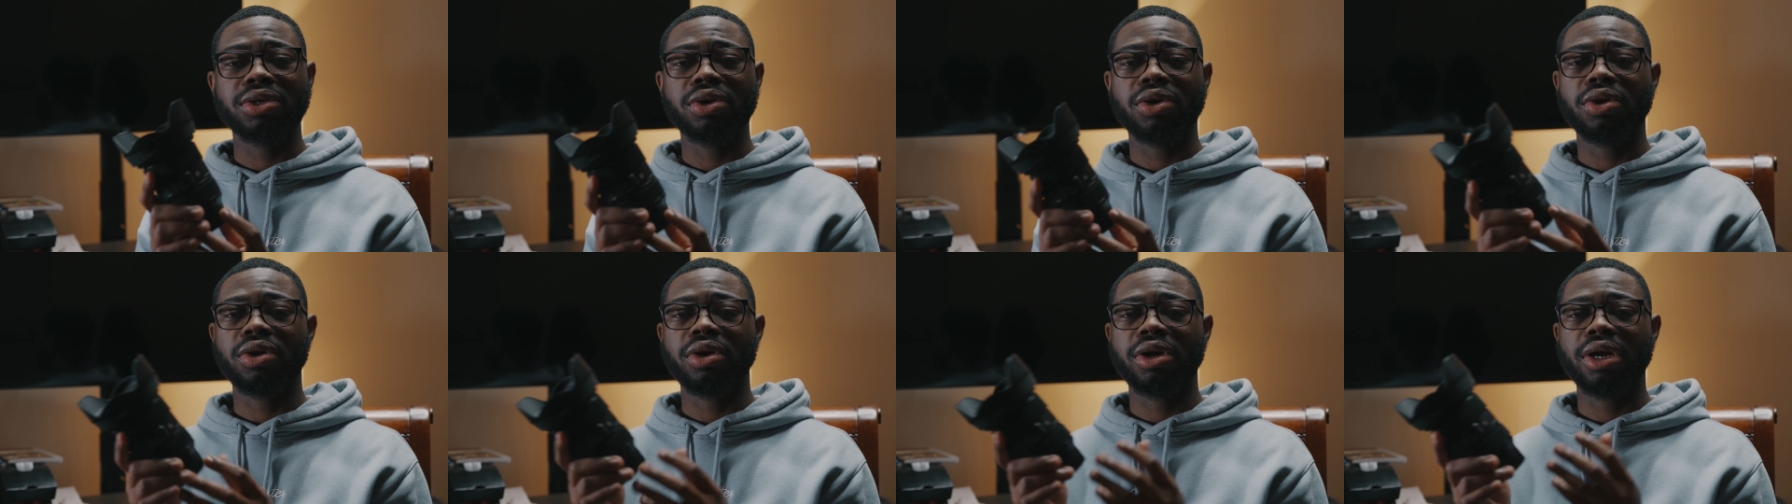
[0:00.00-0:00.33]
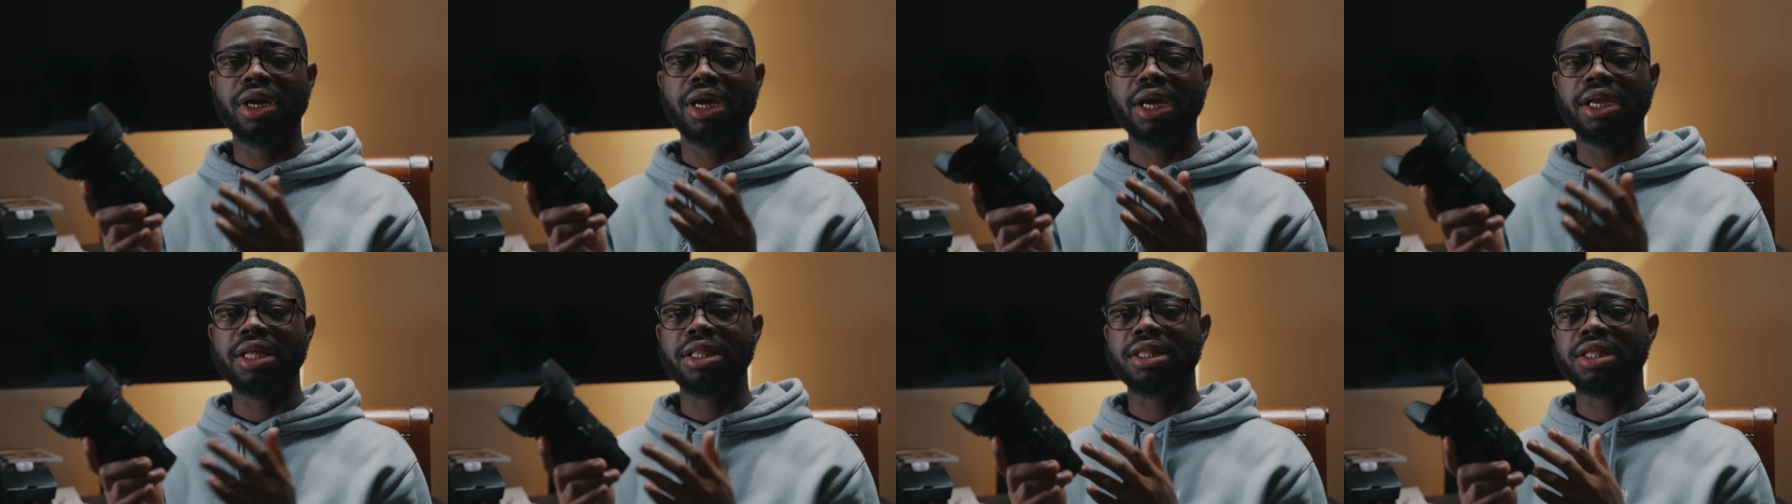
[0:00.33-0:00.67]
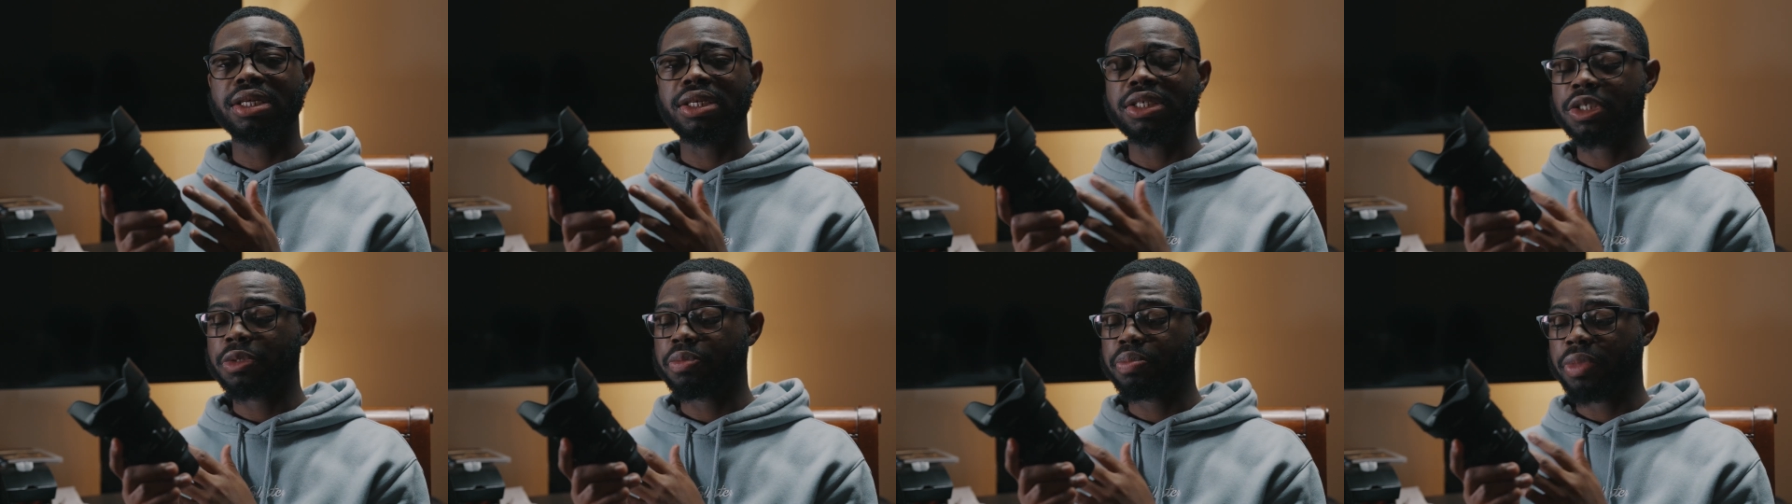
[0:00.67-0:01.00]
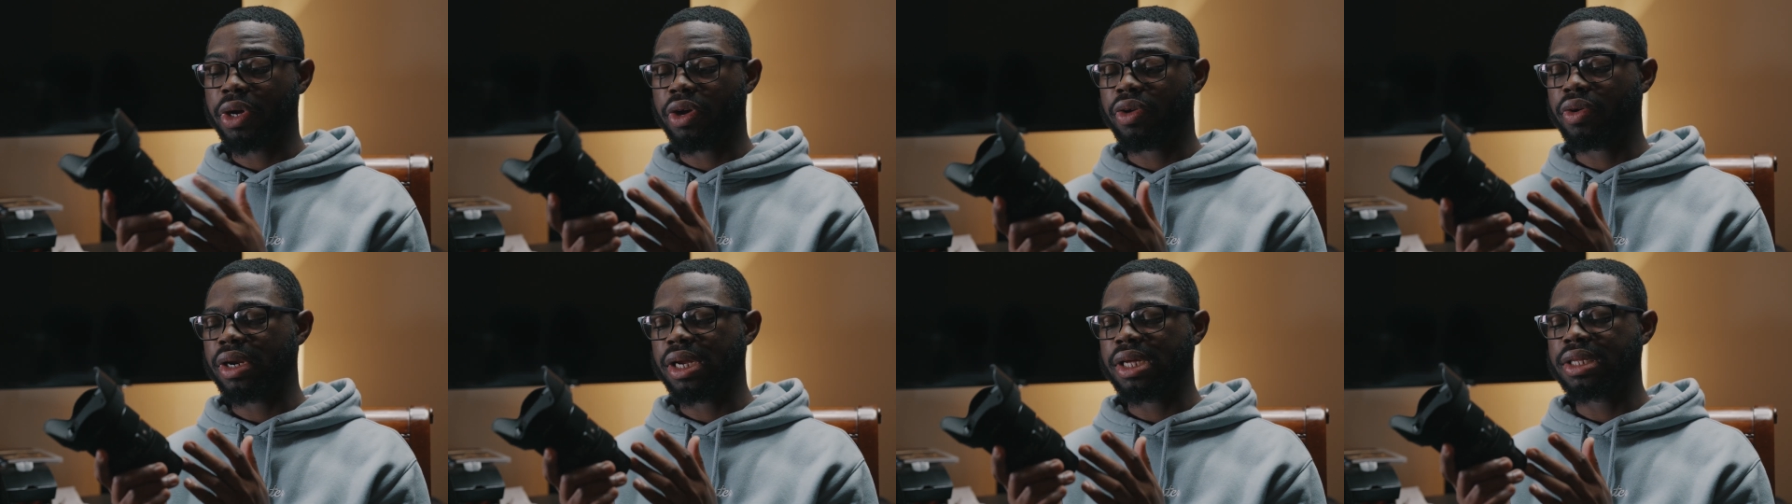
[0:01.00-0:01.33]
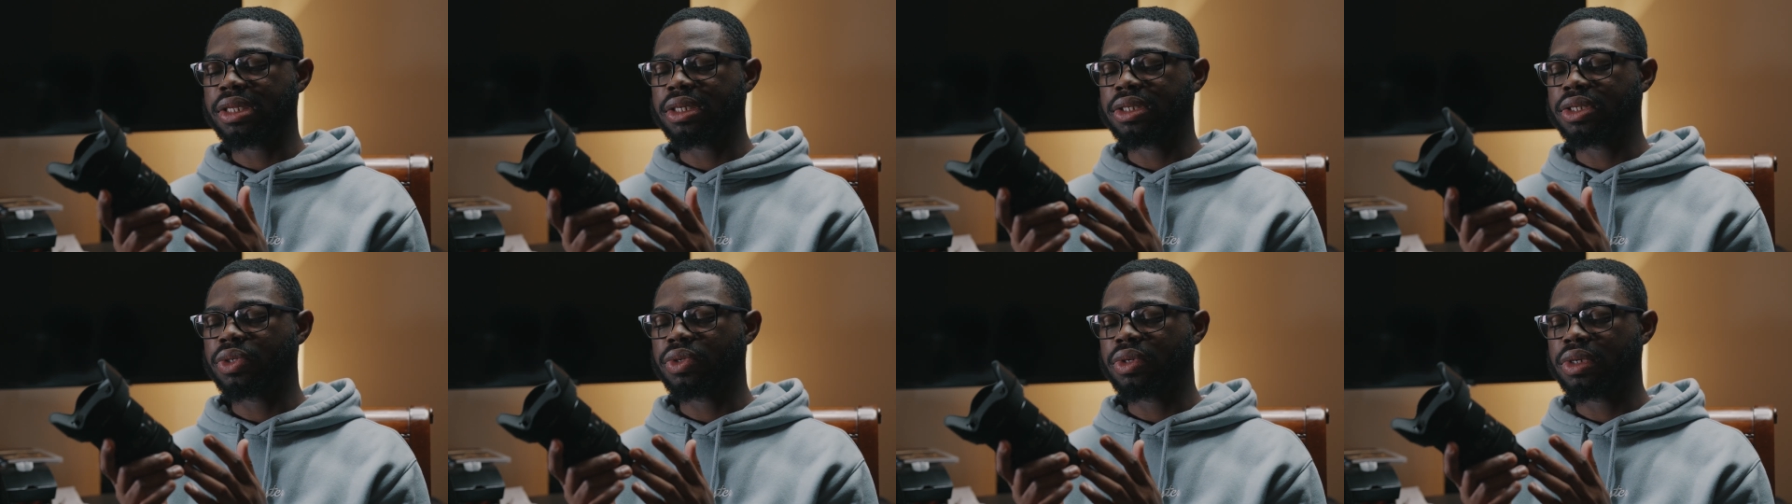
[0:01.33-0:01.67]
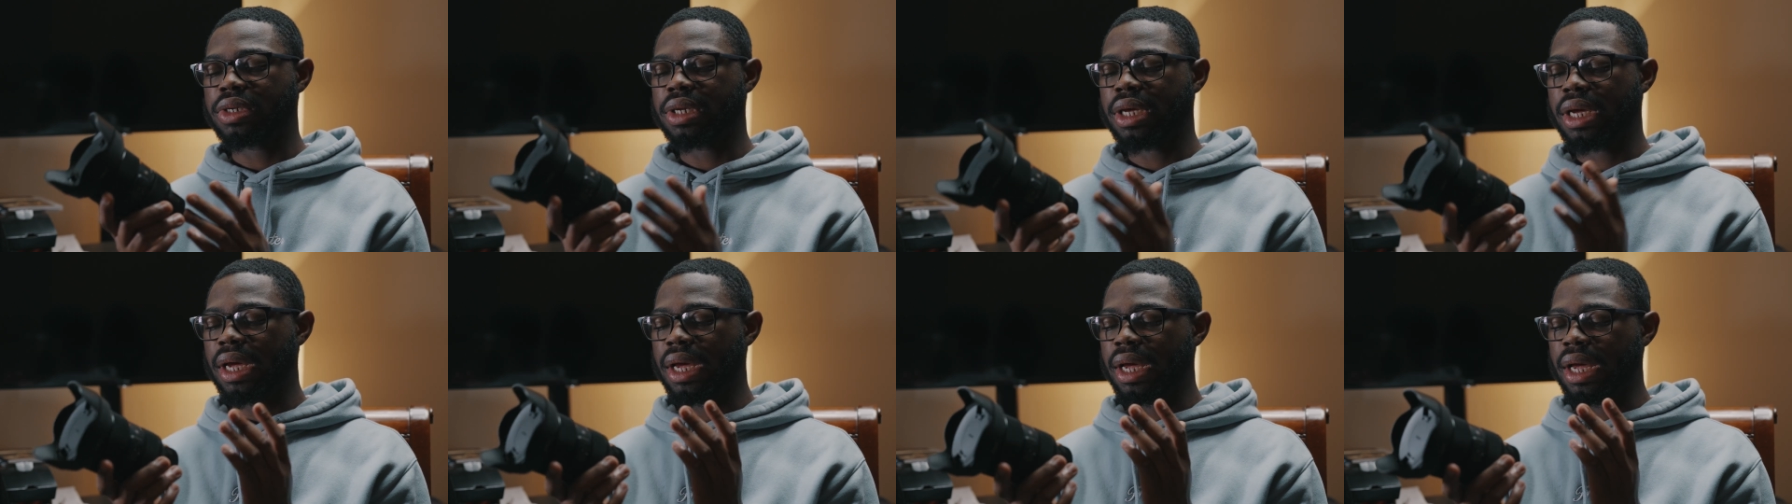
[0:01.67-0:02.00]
or anything spec related to it.